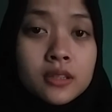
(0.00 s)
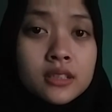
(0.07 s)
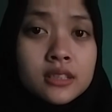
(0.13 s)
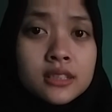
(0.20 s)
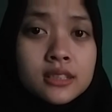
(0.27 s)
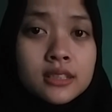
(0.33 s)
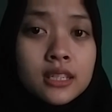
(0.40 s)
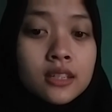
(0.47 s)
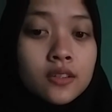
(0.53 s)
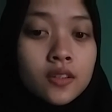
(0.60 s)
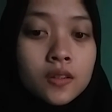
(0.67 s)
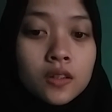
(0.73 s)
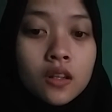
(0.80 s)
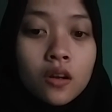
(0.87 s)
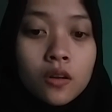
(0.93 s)

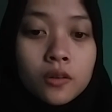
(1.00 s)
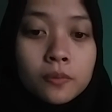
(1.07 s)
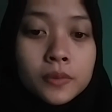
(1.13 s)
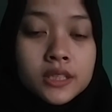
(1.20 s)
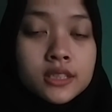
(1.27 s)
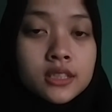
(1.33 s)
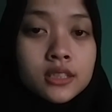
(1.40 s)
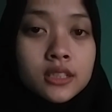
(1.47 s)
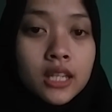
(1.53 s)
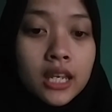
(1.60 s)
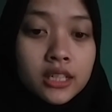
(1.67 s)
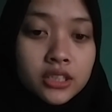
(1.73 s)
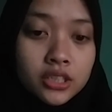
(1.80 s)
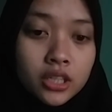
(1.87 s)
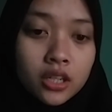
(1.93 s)
physical or mental
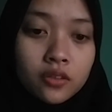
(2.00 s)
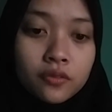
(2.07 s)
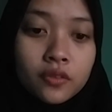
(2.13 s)
action.